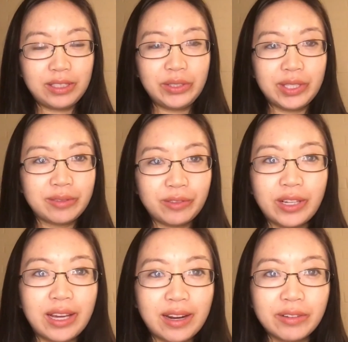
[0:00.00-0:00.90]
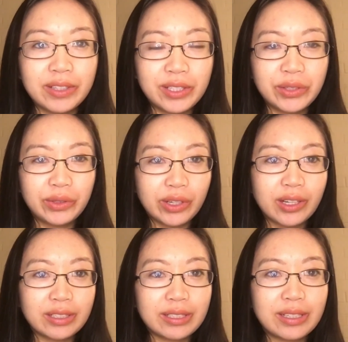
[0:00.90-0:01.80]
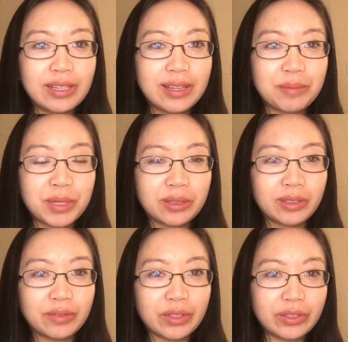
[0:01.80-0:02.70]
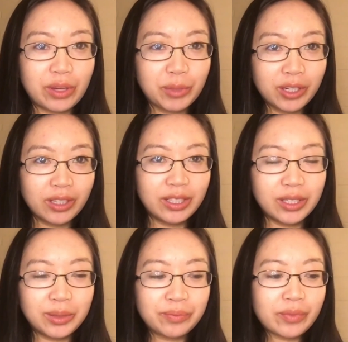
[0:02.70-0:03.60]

you didn't forget everything you learned in the middle of the summer, you know?